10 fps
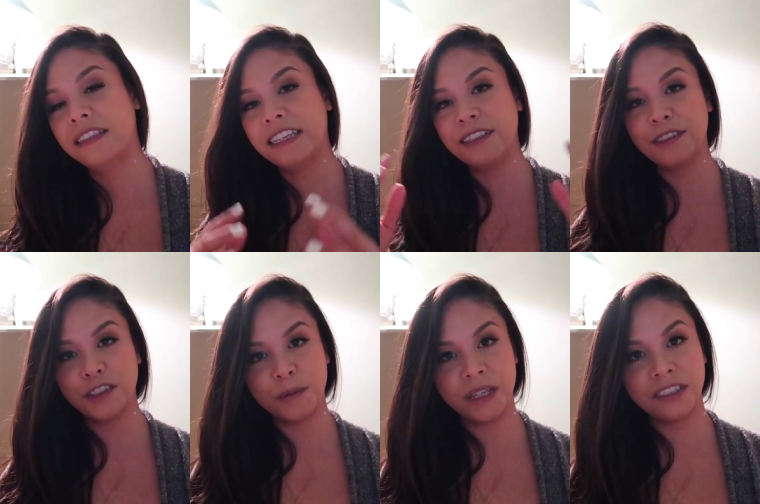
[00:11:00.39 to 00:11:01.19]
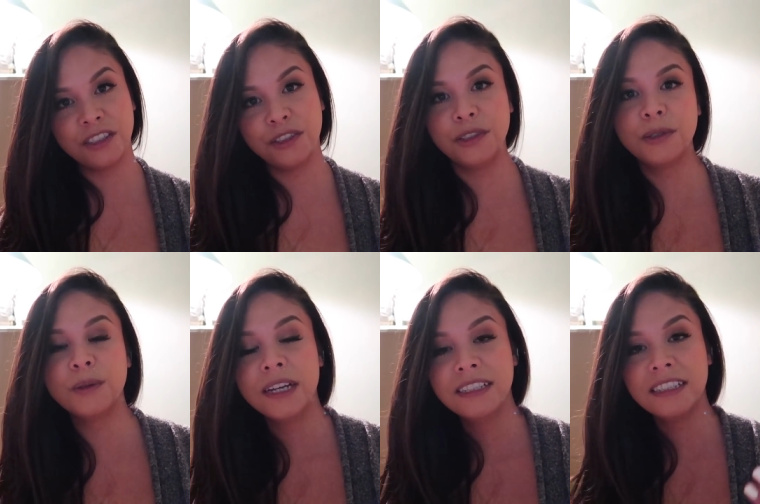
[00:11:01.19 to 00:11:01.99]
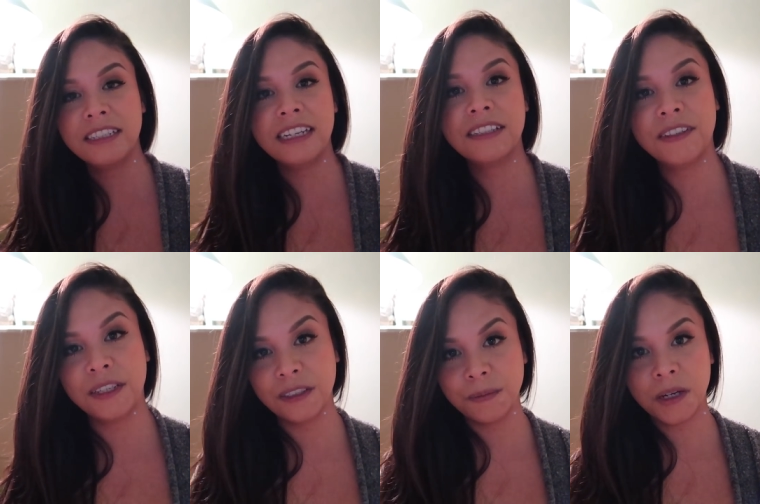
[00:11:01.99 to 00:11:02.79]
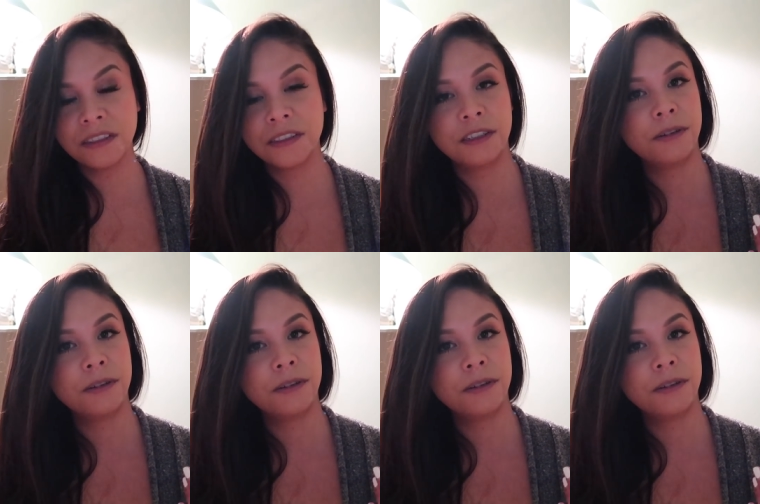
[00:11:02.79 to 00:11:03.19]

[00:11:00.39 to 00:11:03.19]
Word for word: Thank you so much to today's video sponsor,